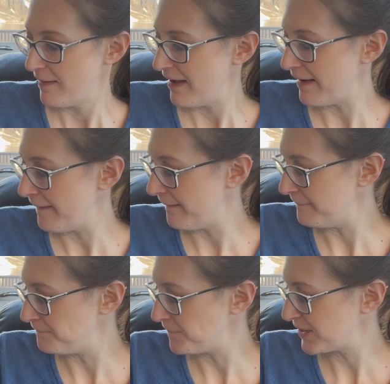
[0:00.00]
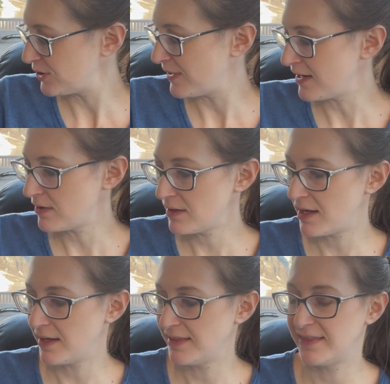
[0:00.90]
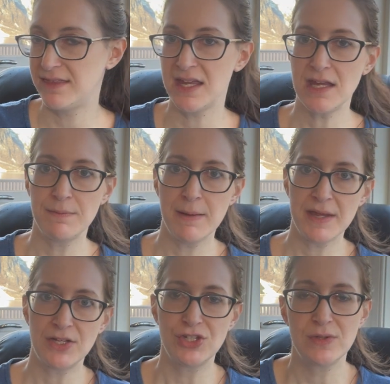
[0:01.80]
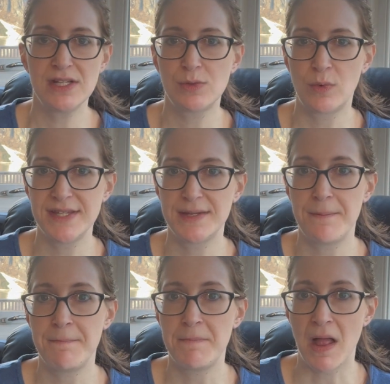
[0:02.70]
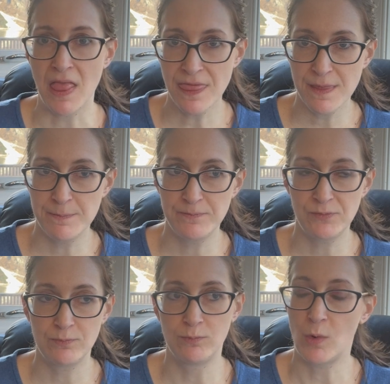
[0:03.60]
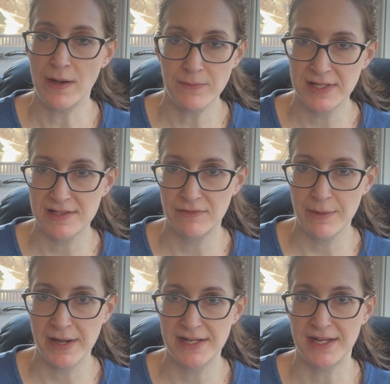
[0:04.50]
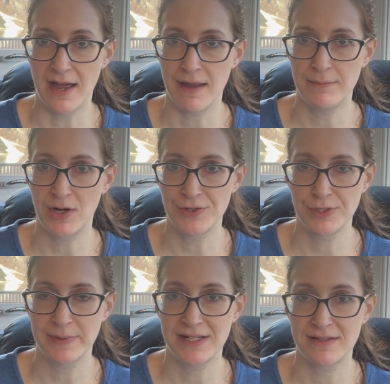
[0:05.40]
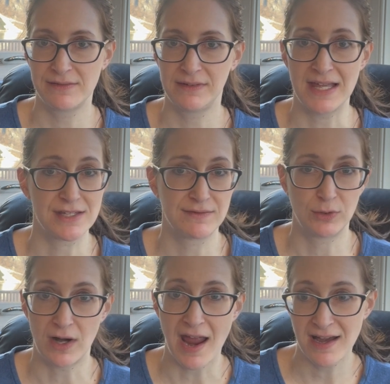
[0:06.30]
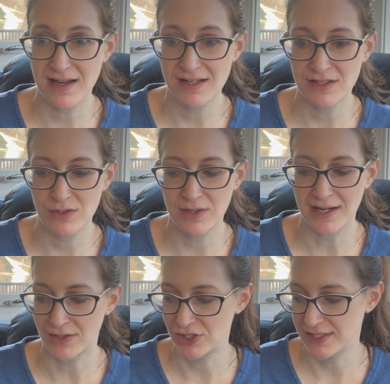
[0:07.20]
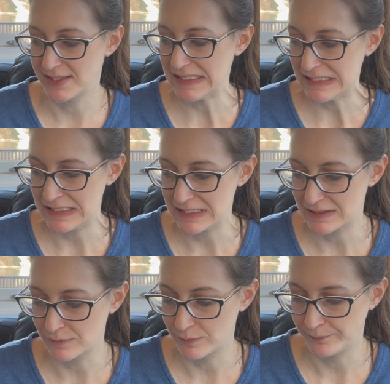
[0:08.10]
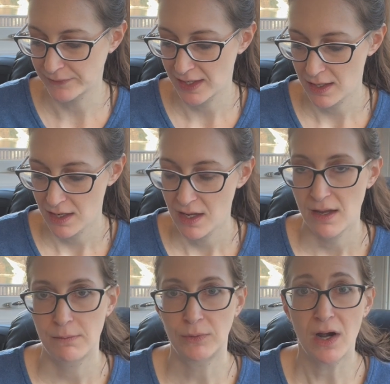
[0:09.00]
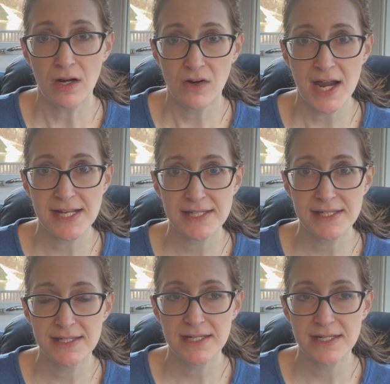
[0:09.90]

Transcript: So now I think maybe I'll do these once a month. One, because of limited time, but also because of less variety. So you can actually see some progress.